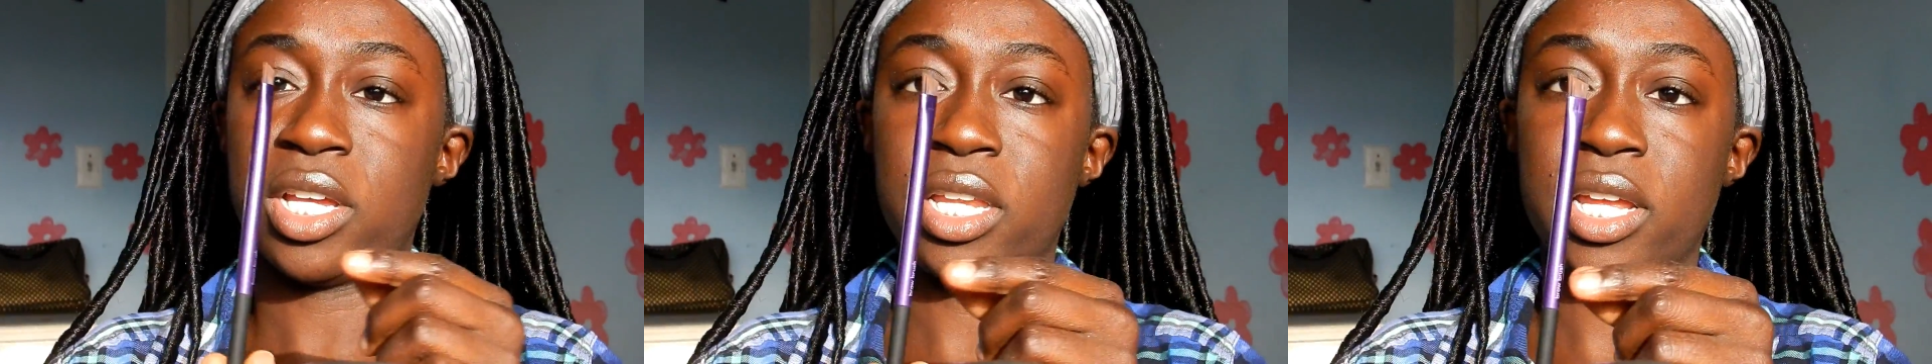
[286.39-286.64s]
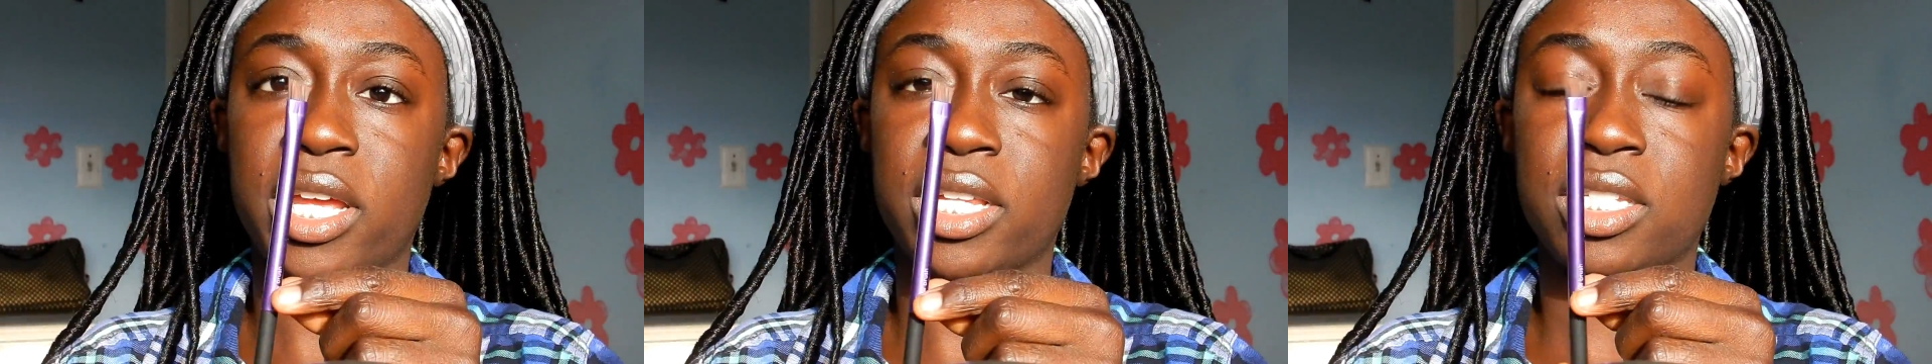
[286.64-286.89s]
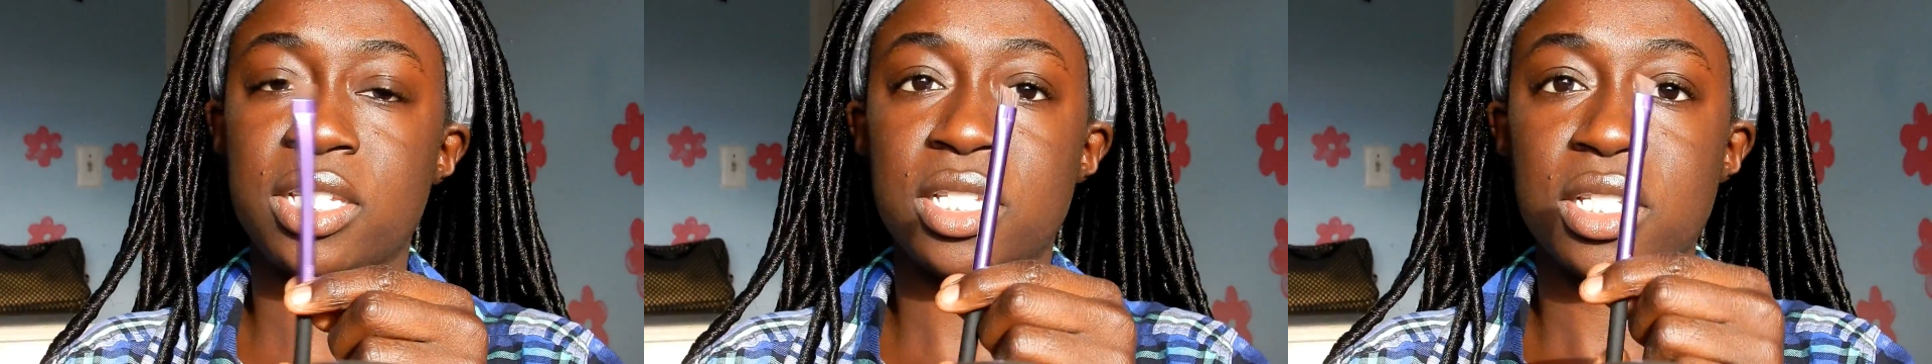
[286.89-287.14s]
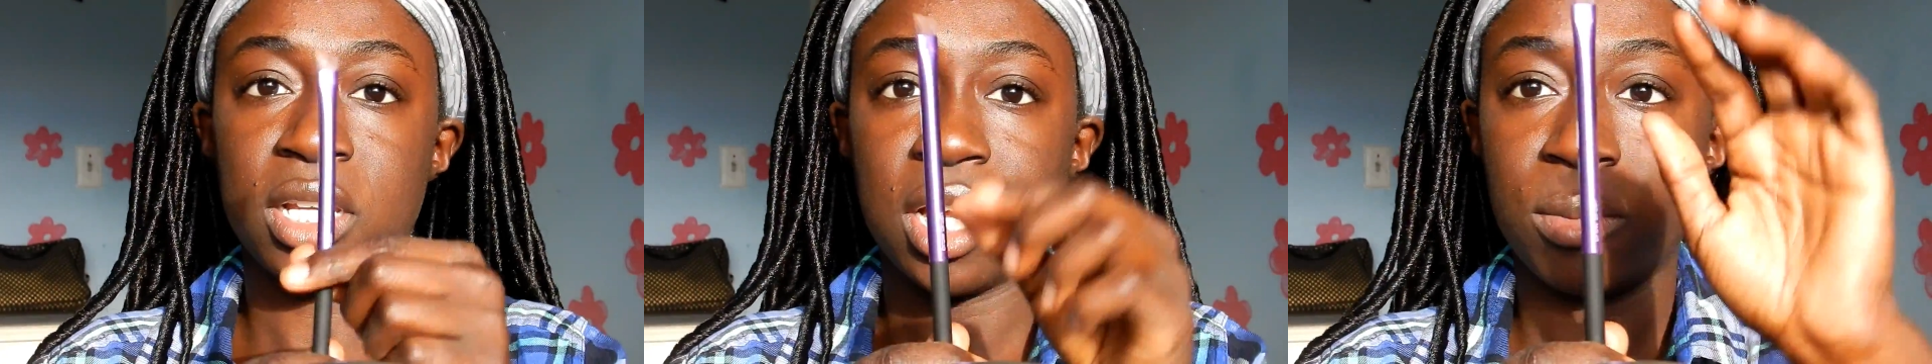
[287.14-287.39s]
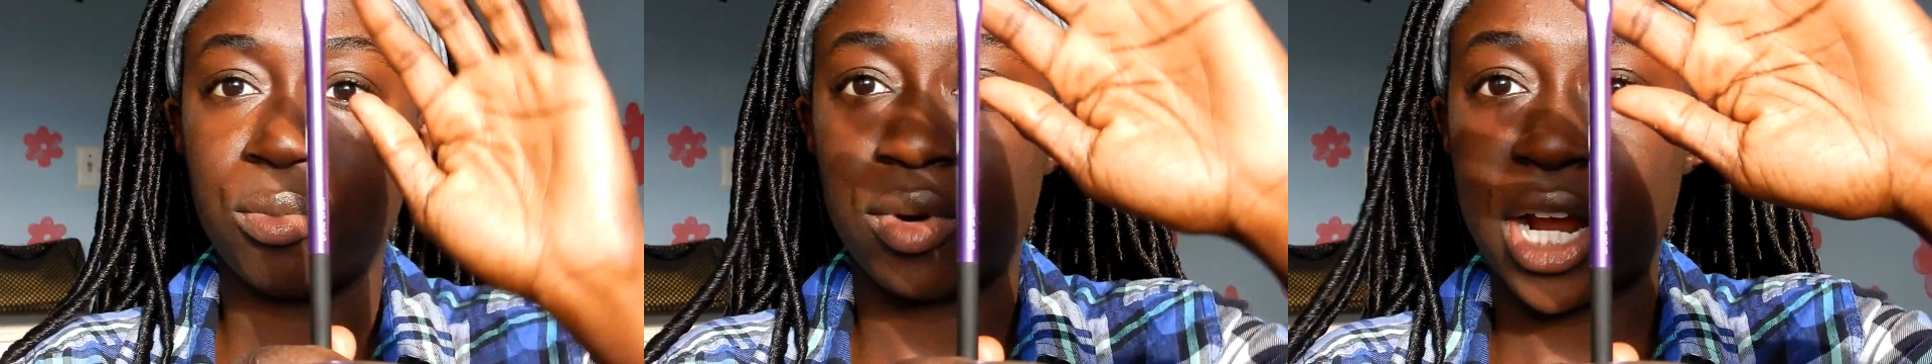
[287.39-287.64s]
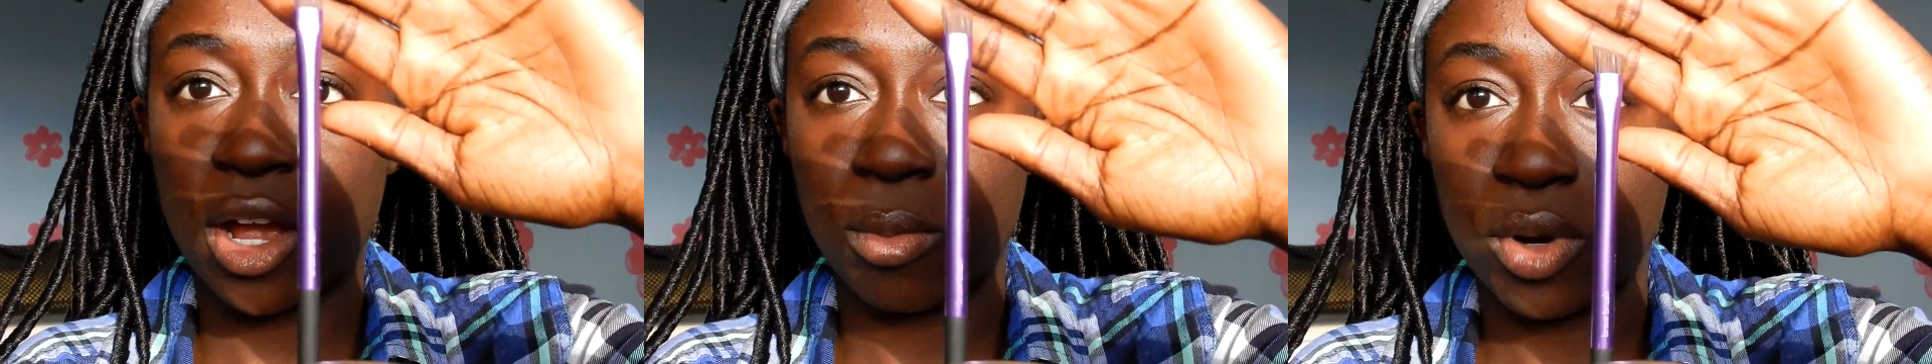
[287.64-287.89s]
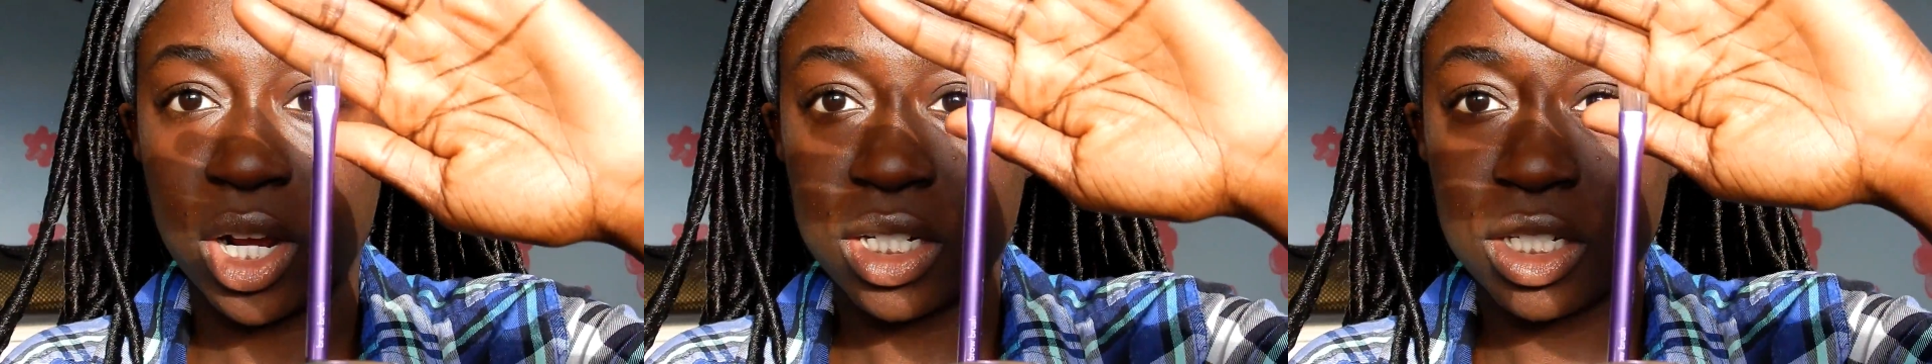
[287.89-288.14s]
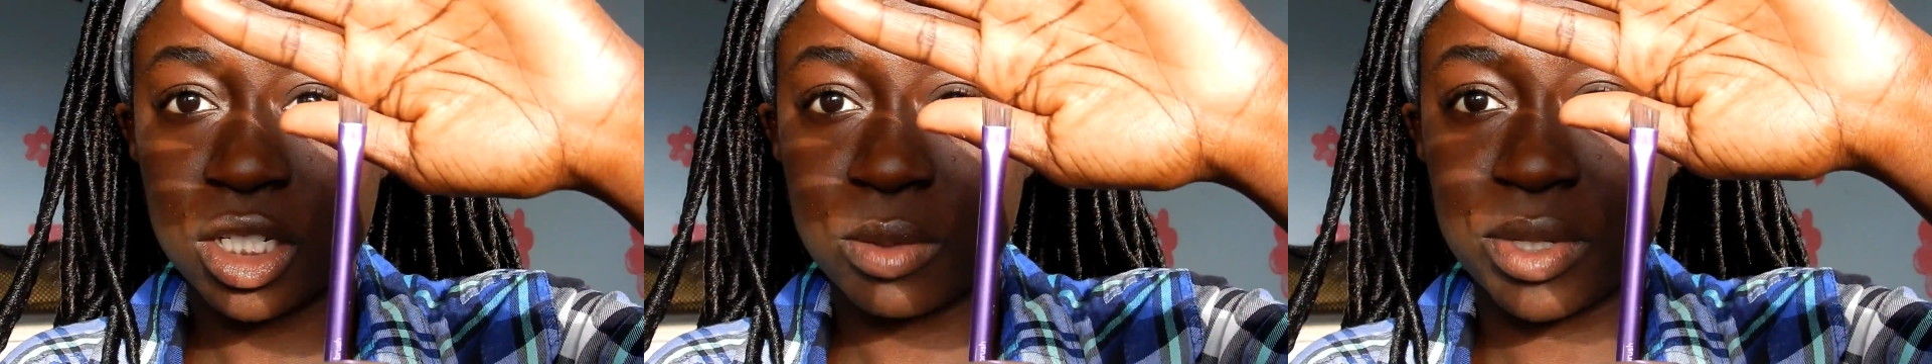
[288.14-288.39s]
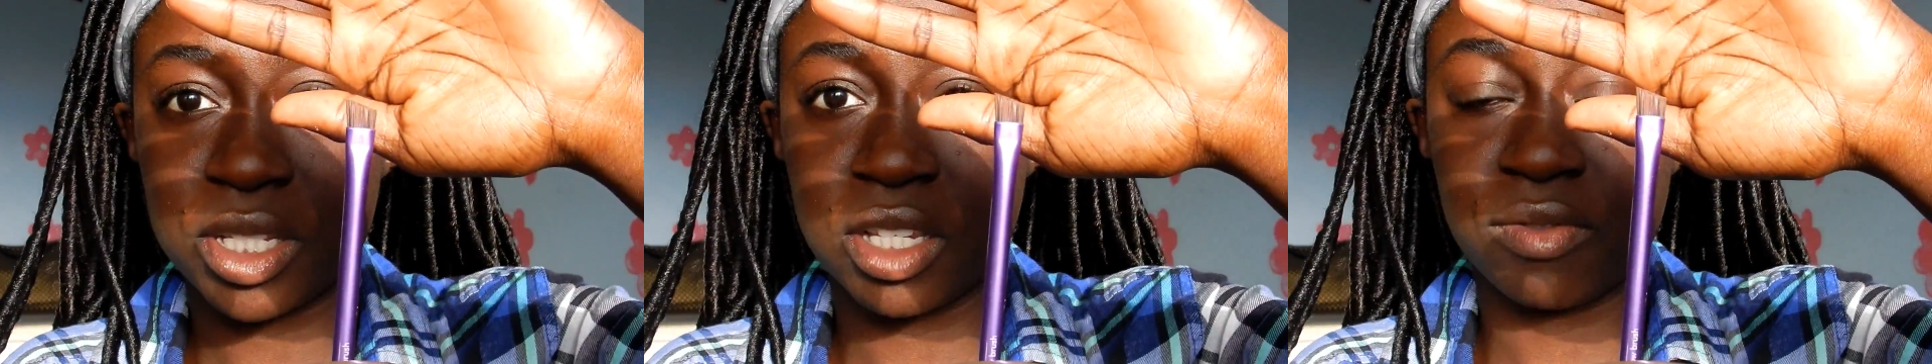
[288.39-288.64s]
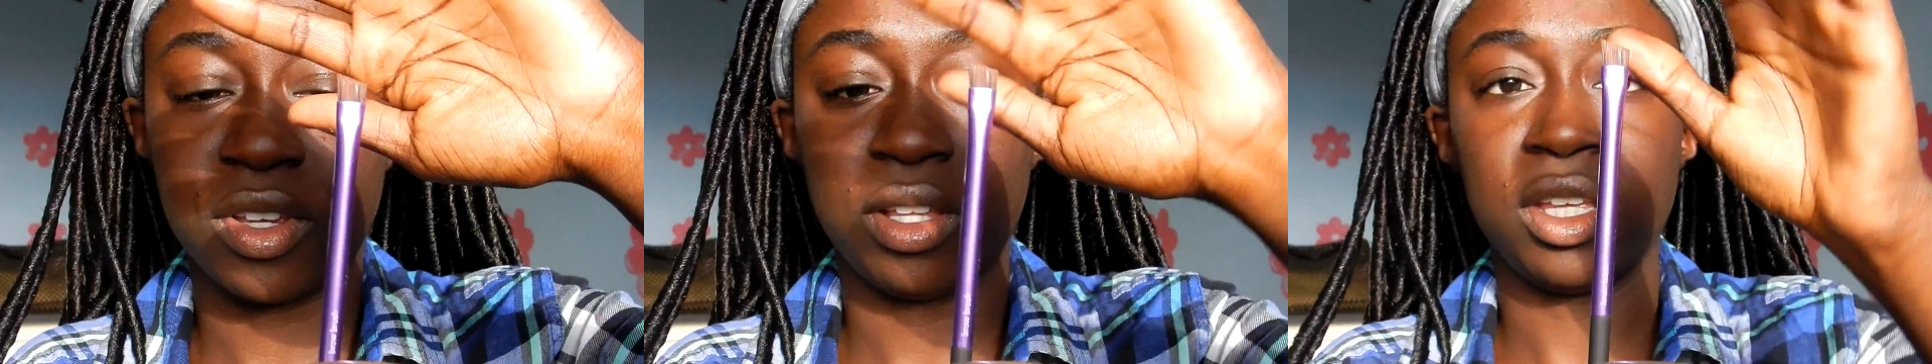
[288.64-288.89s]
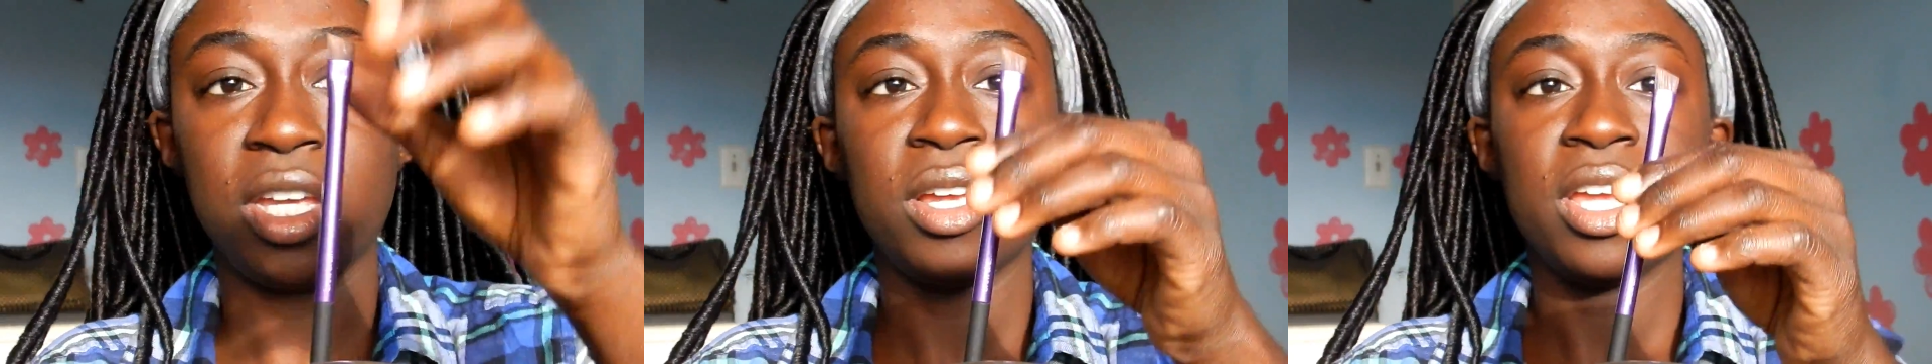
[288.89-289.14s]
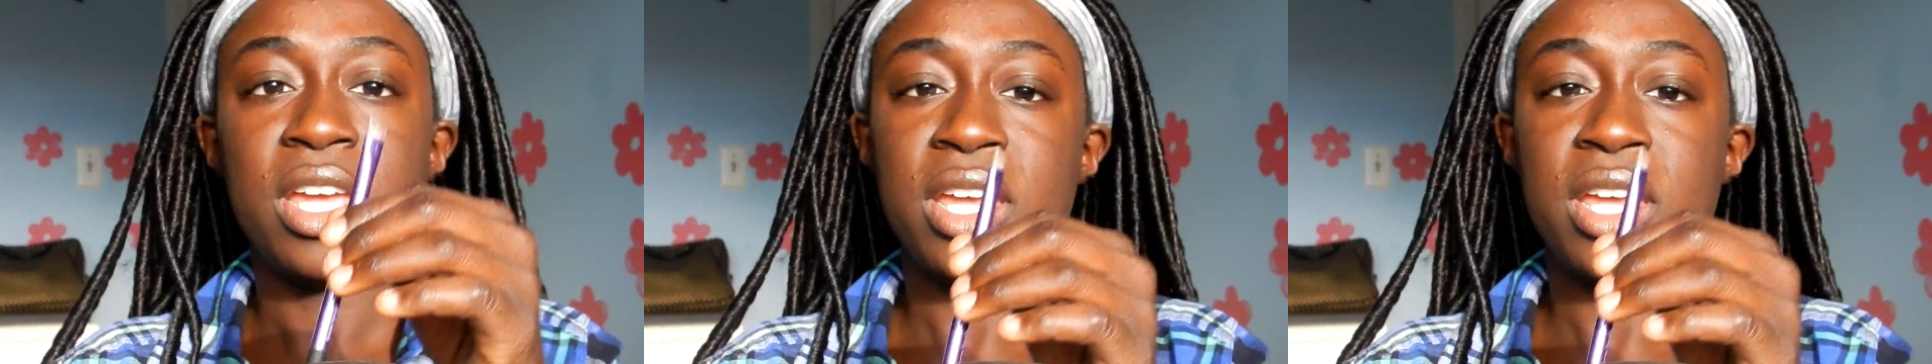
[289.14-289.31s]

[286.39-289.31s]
and it's a brow brush specifically.